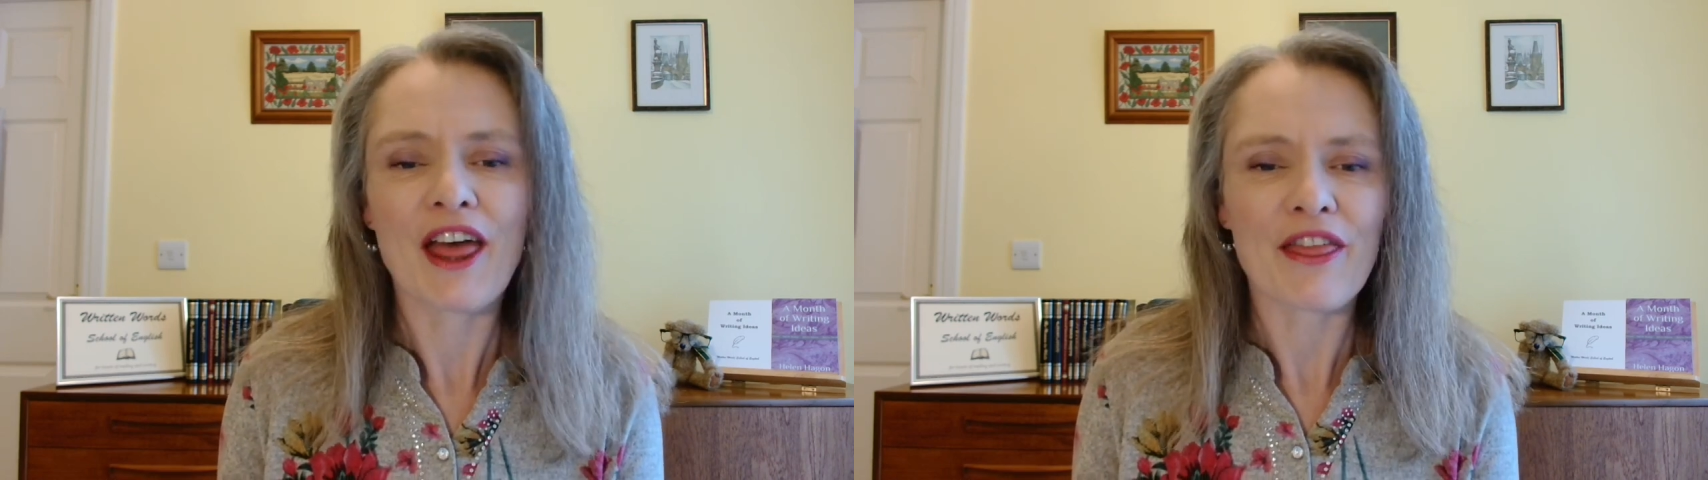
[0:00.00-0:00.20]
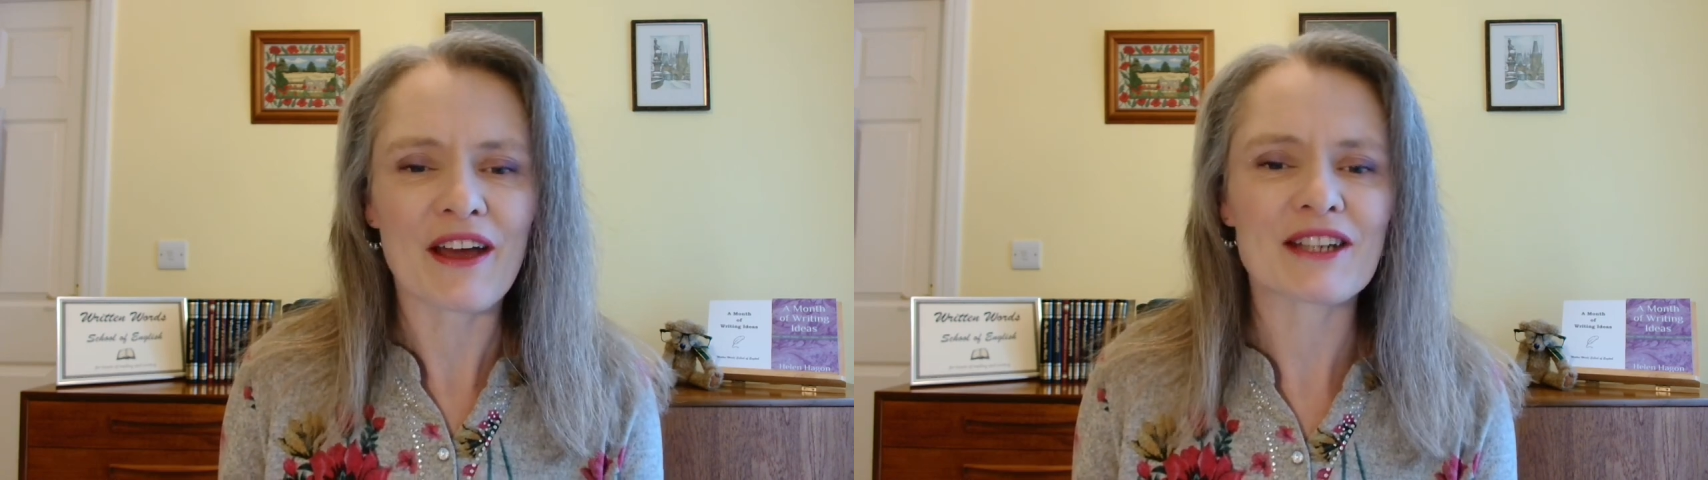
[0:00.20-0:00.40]

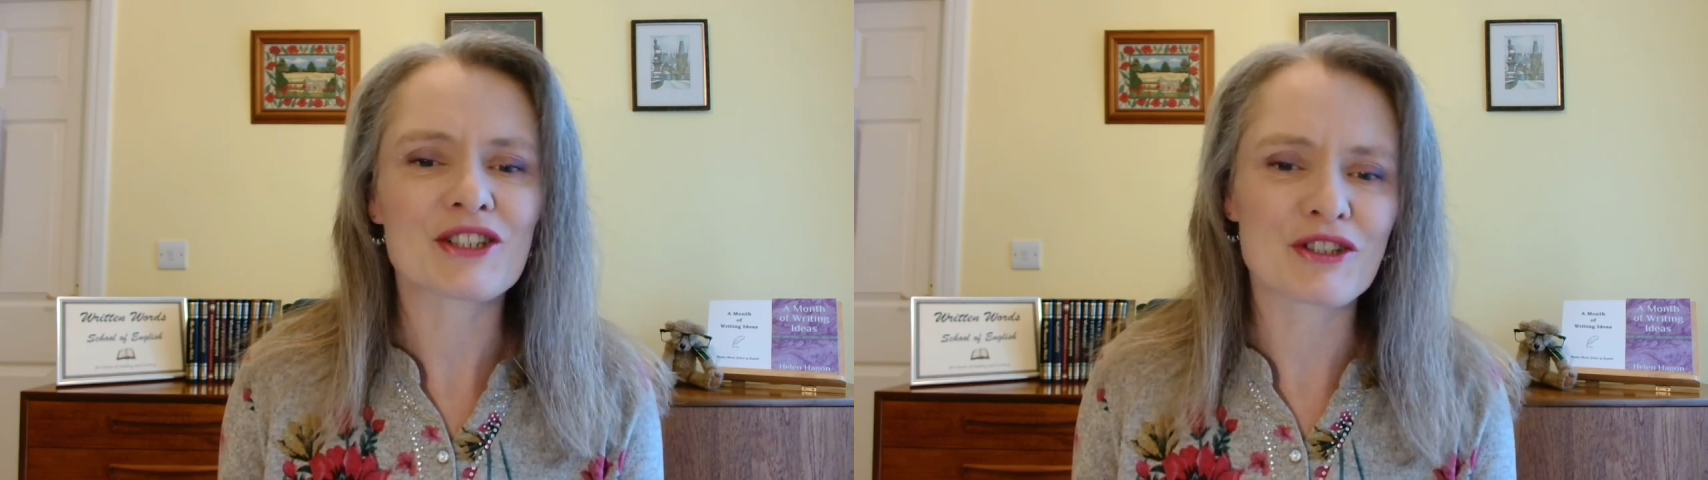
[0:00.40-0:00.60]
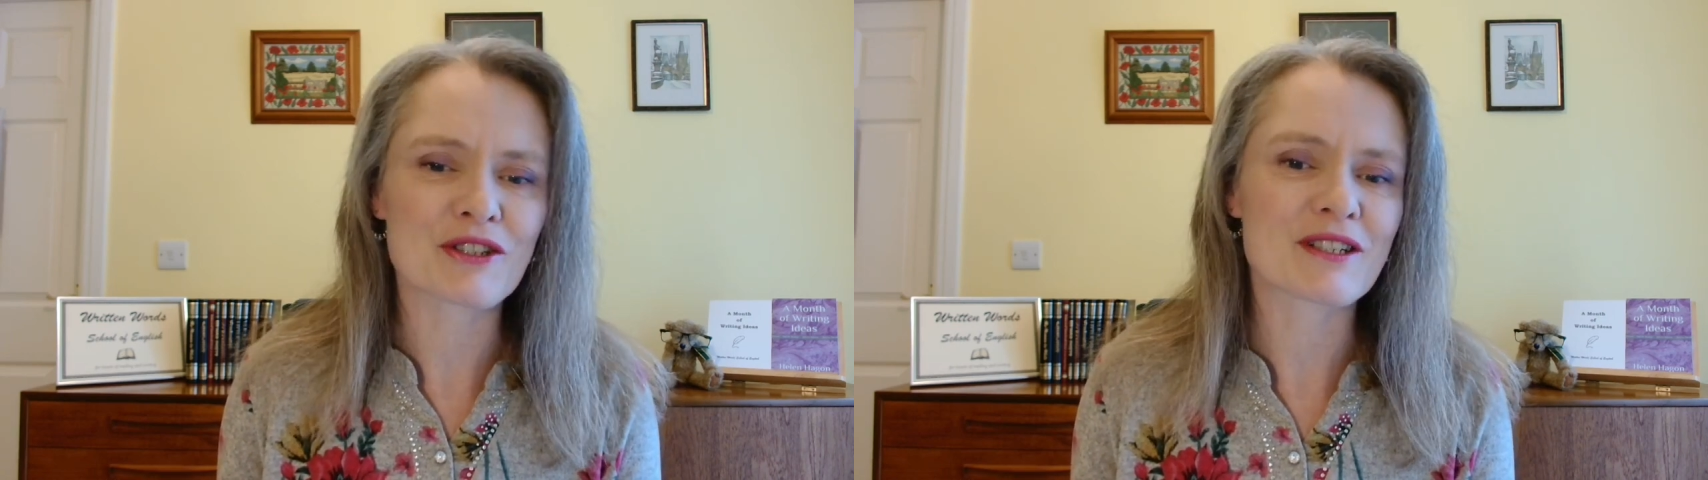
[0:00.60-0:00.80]
that
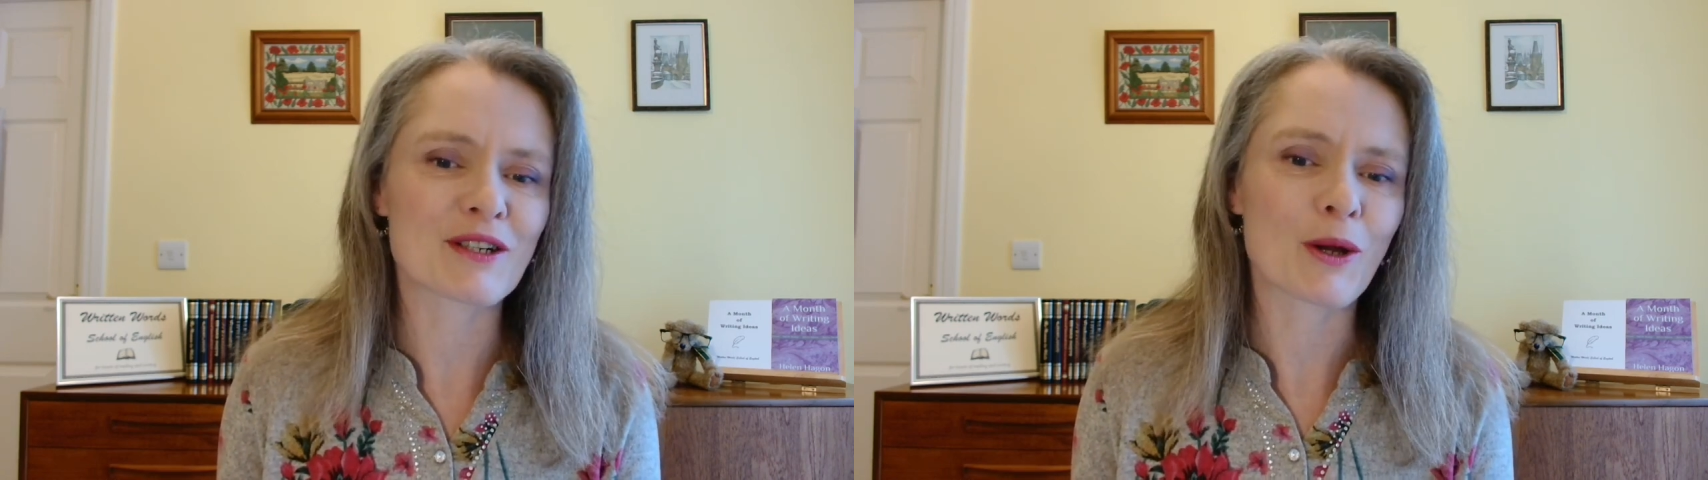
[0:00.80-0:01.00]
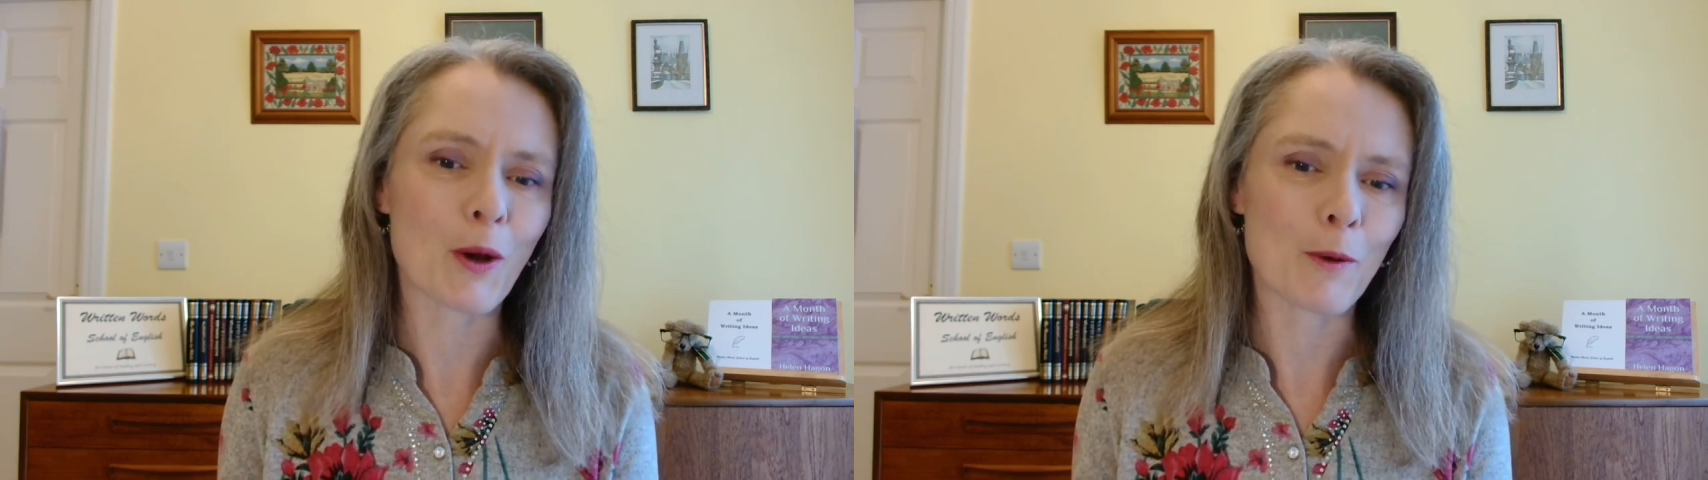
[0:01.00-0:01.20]

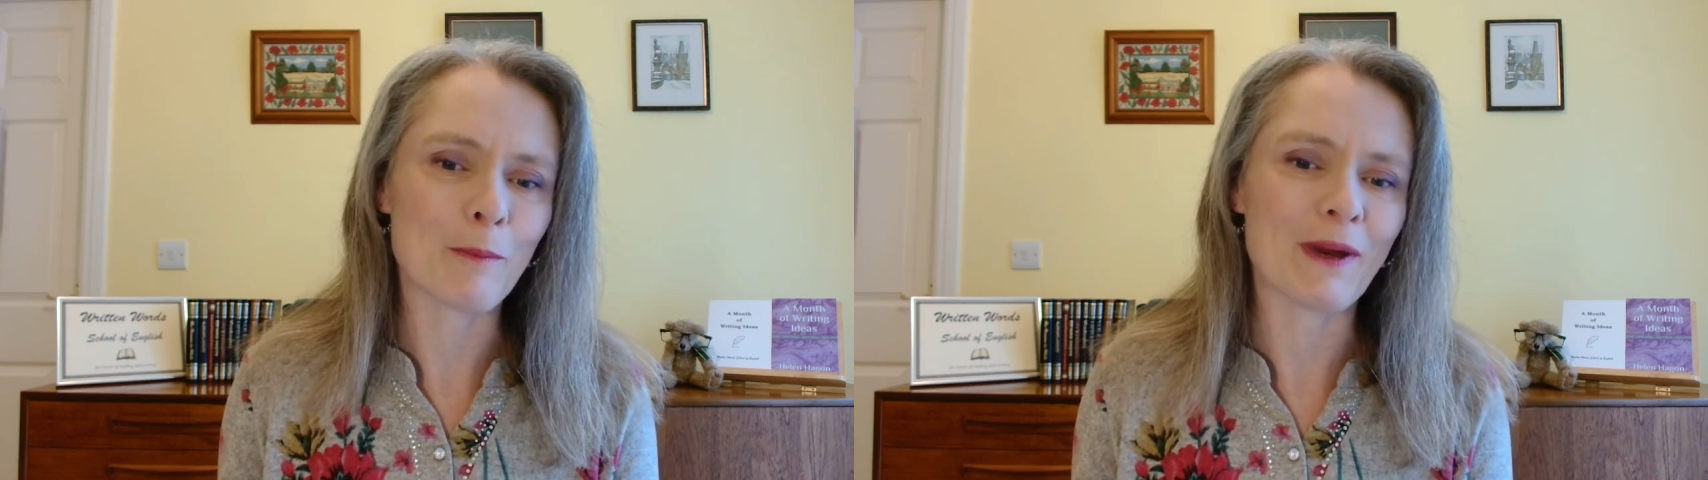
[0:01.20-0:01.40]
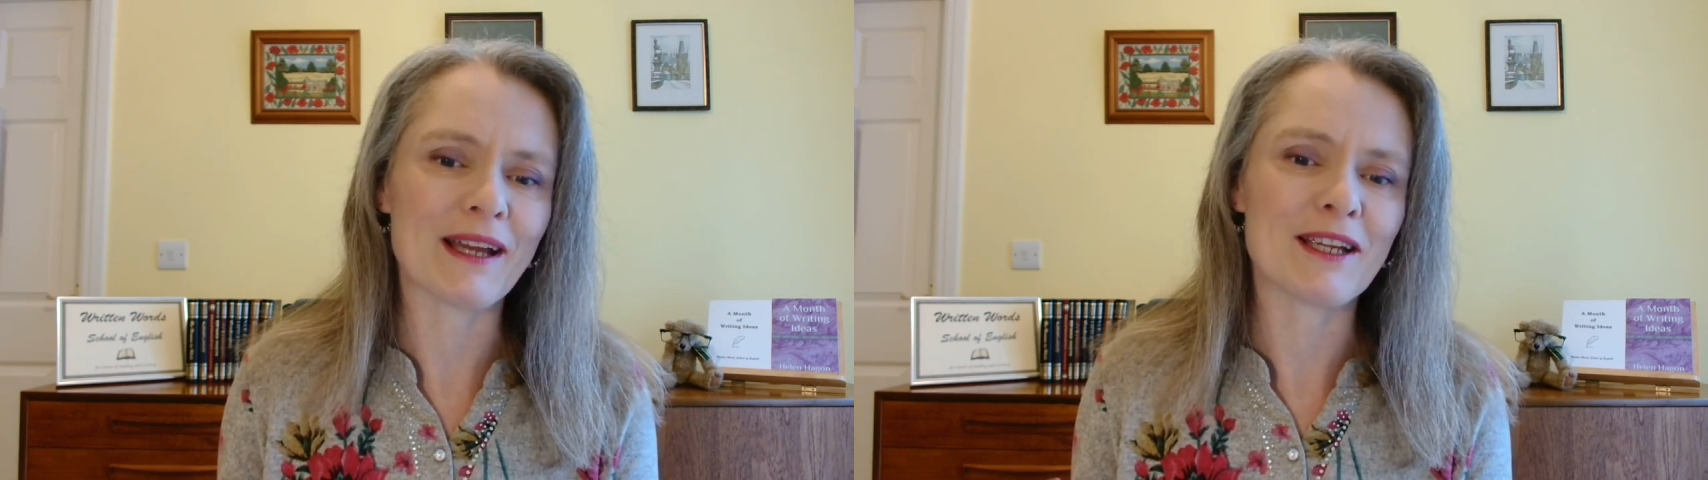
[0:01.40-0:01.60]
just got my